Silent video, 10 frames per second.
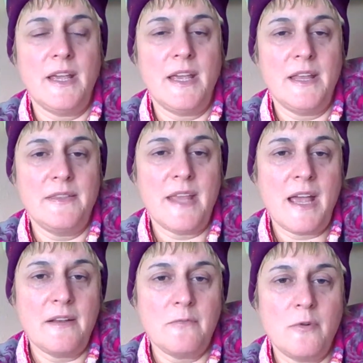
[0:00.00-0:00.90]
and
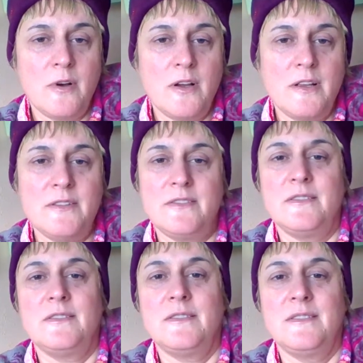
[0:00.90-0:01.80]
that
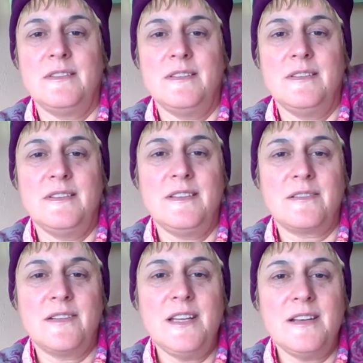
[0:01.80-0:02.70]
was the
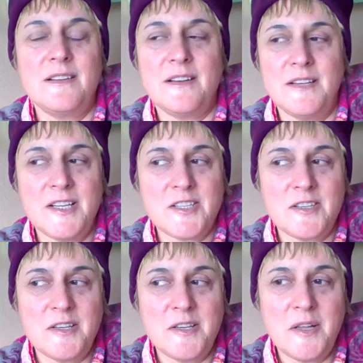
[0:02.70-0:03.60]

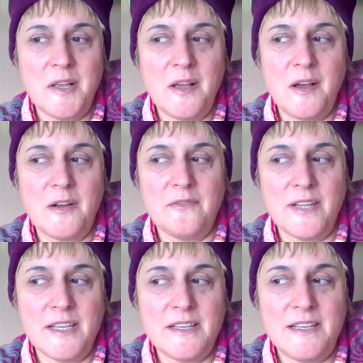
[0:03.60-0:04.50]
reincarnation of
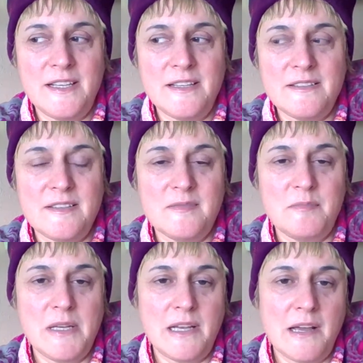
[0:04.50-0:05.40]
Annelise's
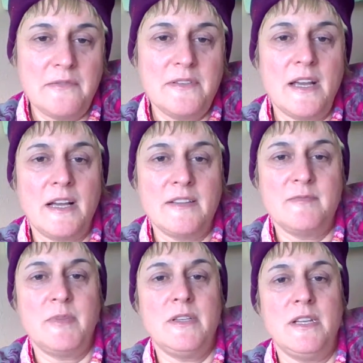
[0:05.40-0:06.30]
beloved
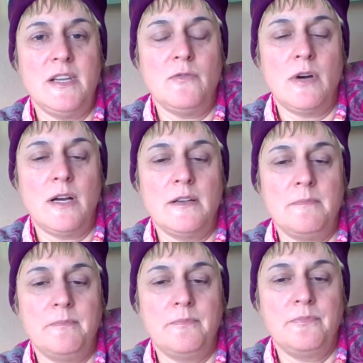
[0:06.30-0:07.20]
husband
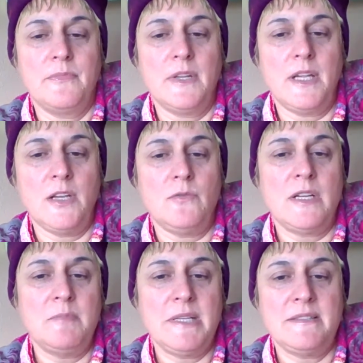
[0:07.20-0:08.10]

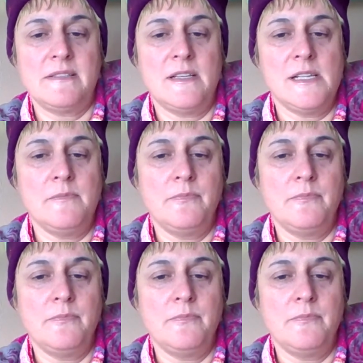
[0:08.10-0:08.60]
Eduard Peste,